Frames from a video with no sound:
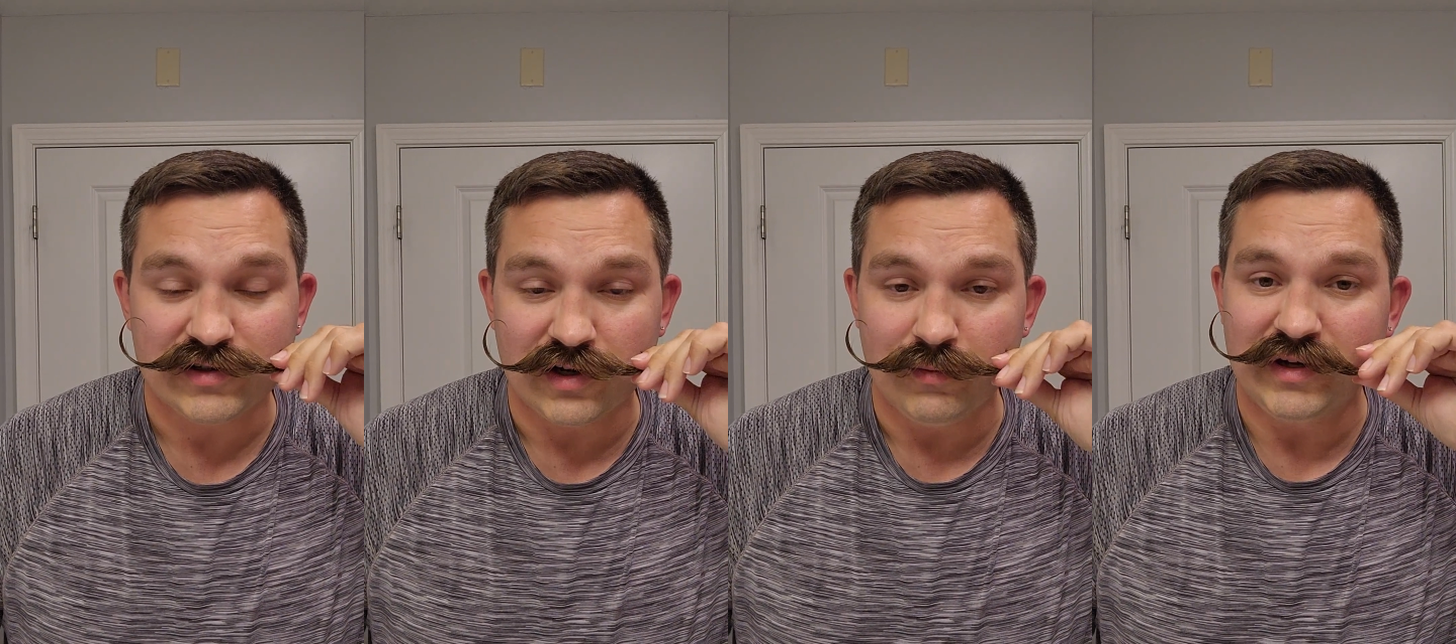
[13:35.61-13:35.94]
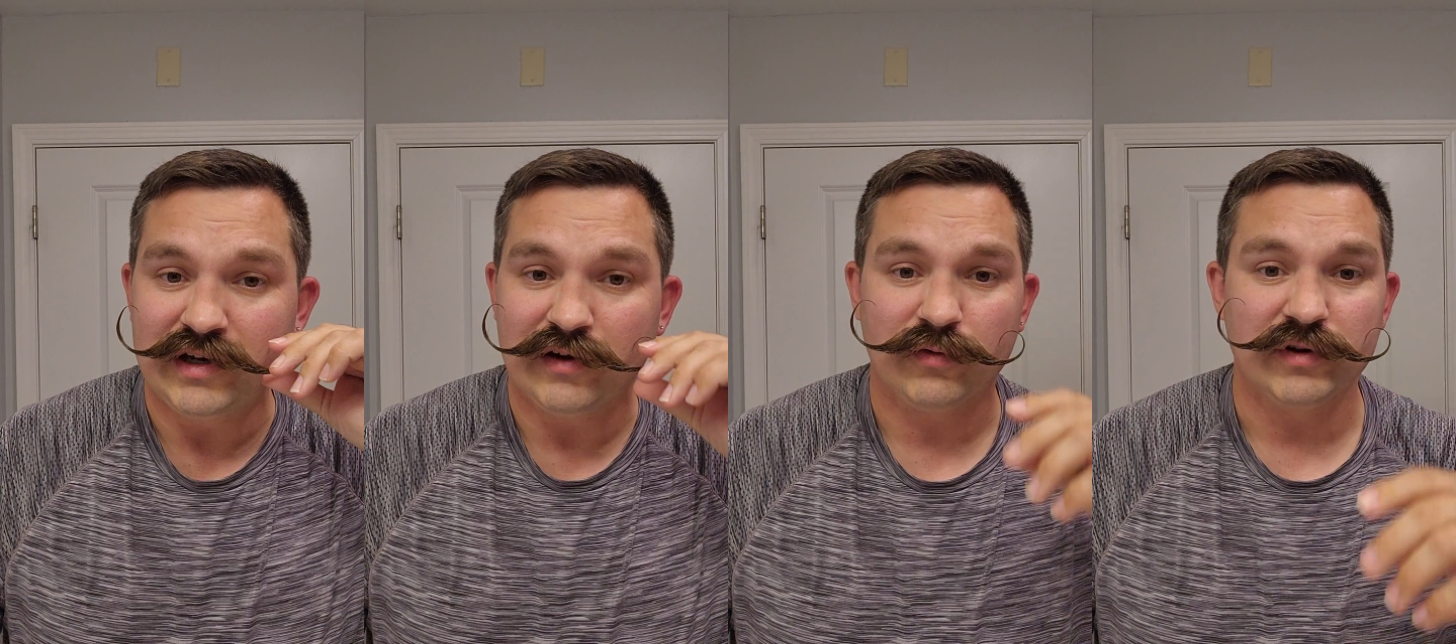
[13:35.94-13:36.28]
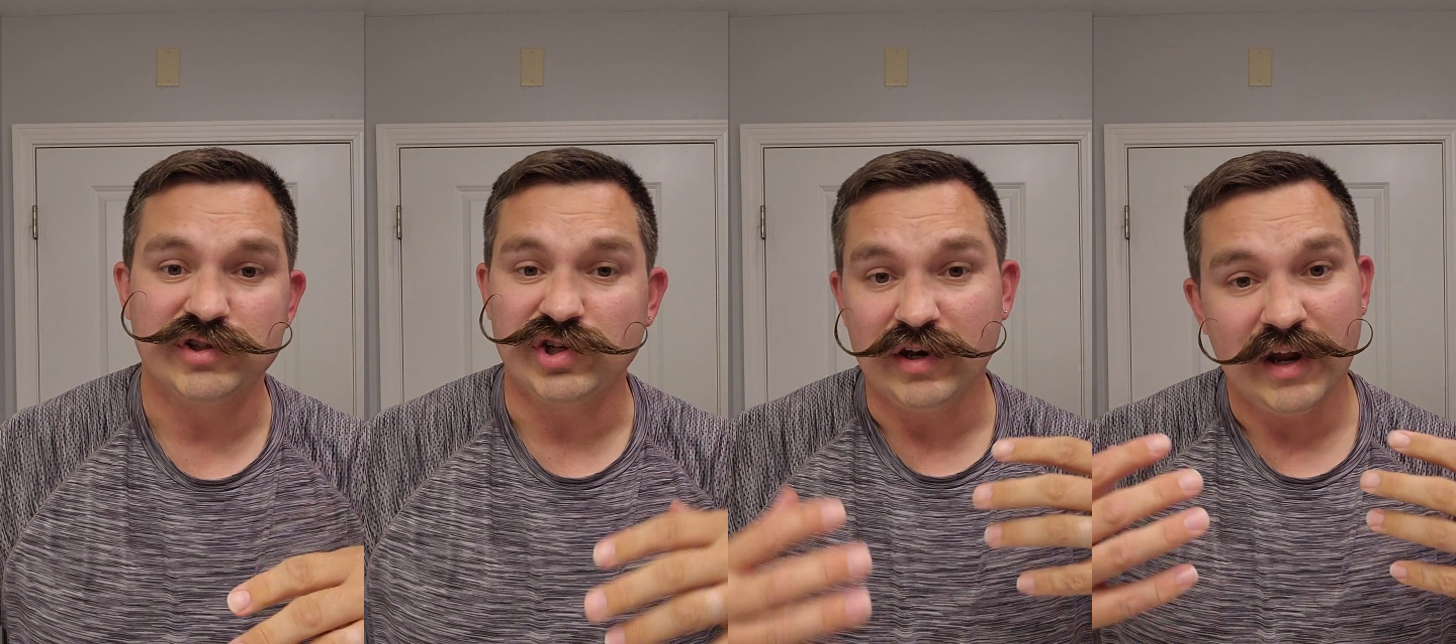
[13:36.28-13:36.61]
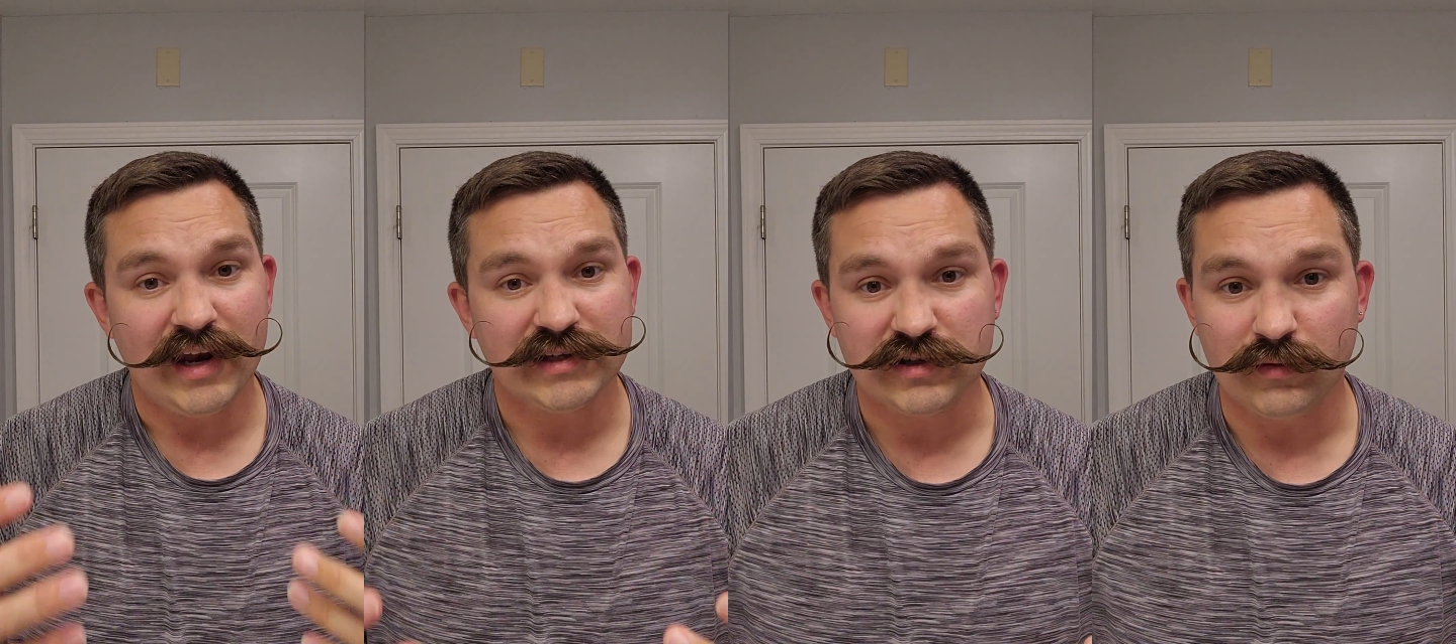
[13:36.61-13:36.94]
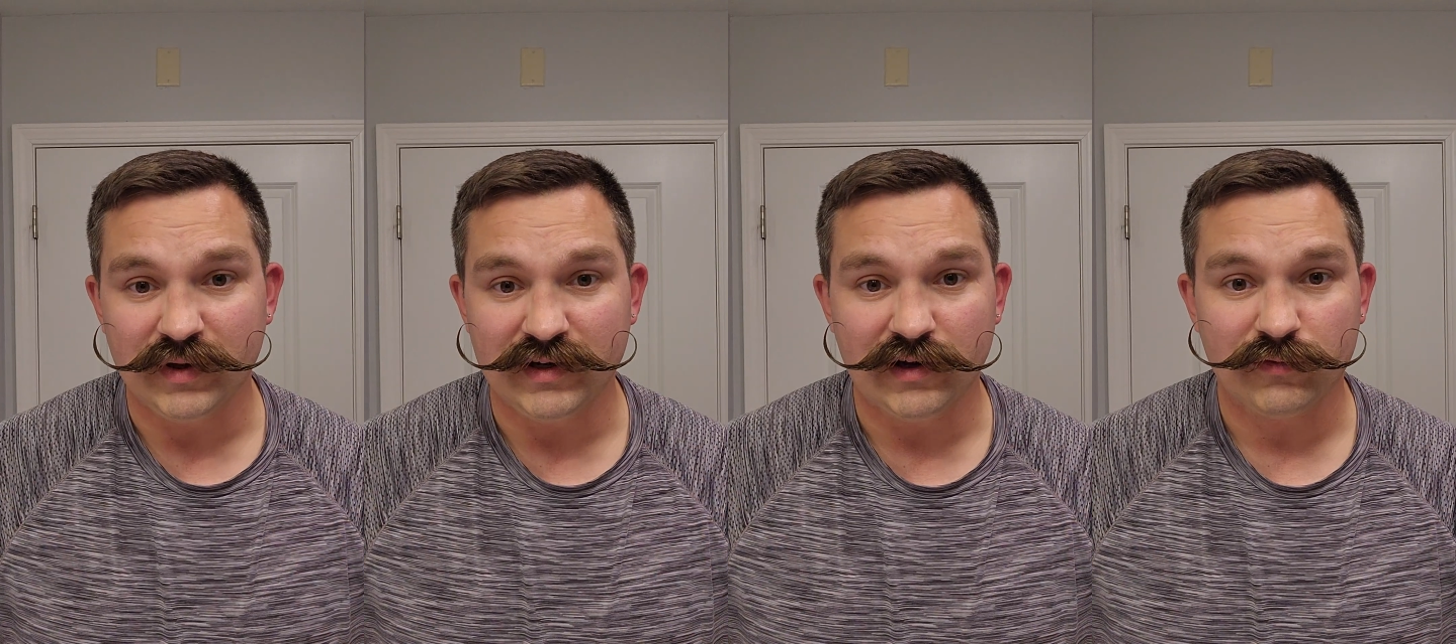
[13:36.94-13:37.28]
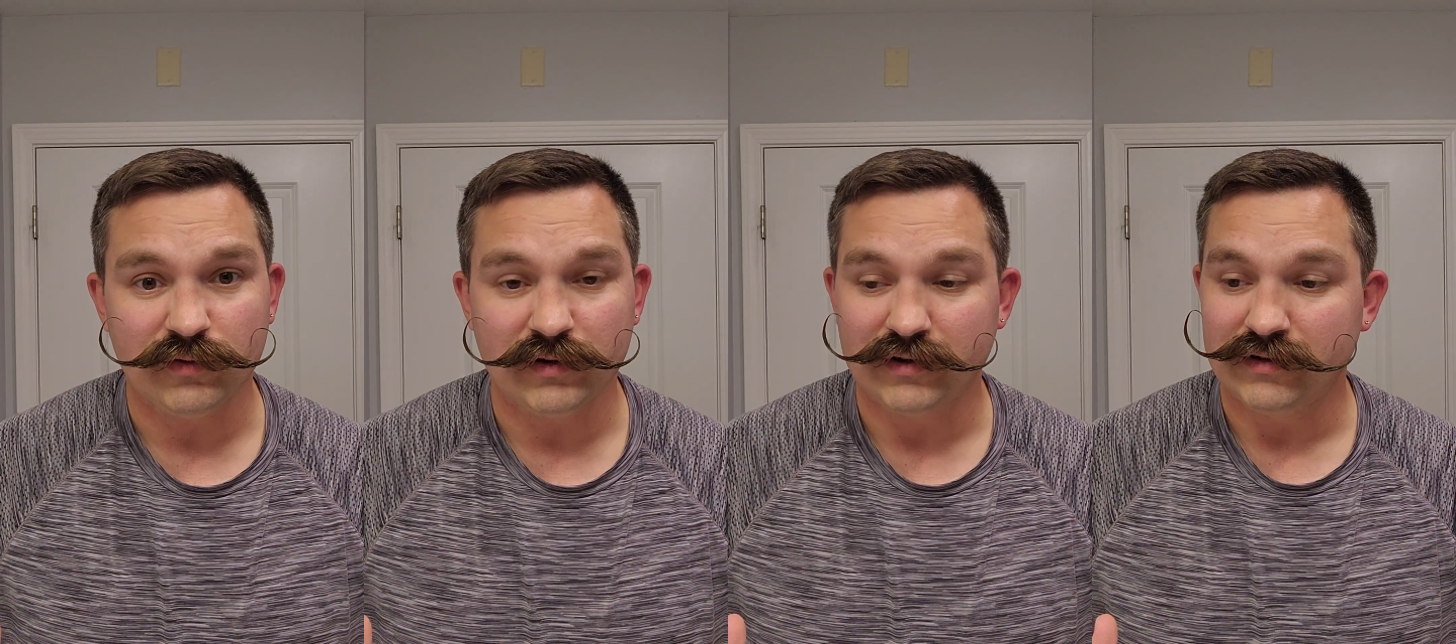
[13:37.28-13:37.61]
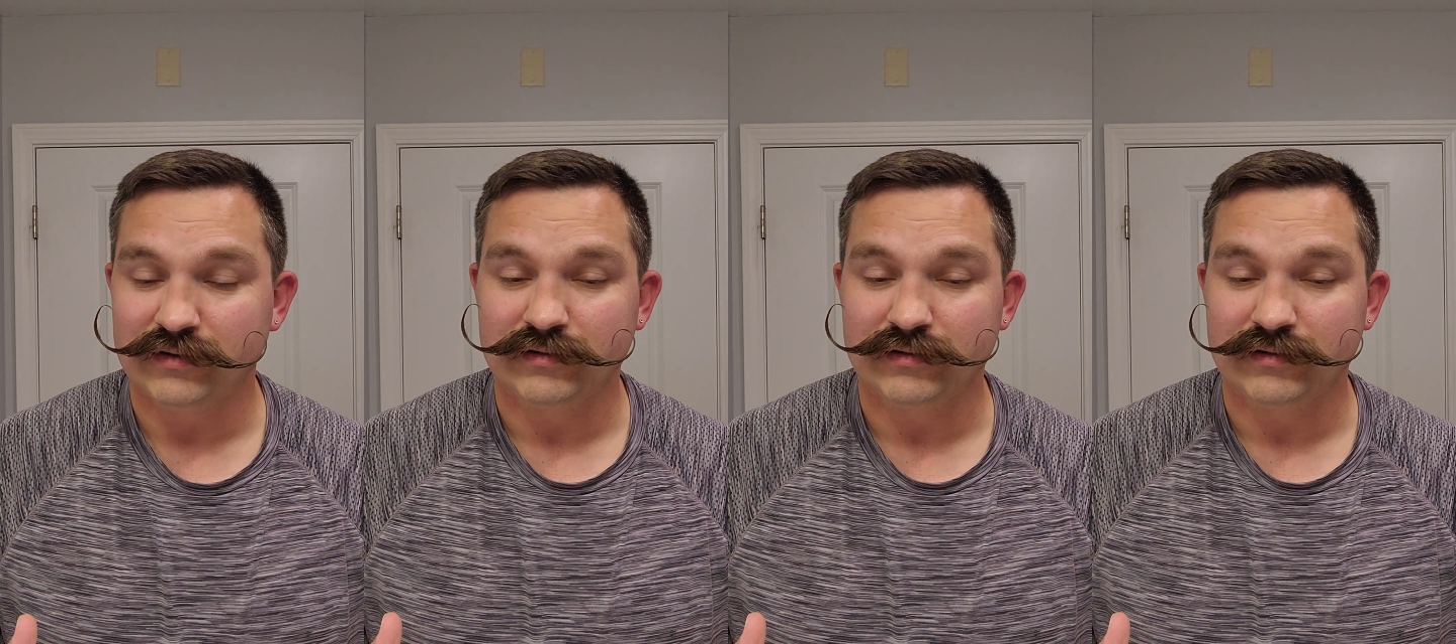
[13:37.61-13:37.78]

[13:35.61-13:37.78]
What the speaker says: going to be different. Genetics is going to be different.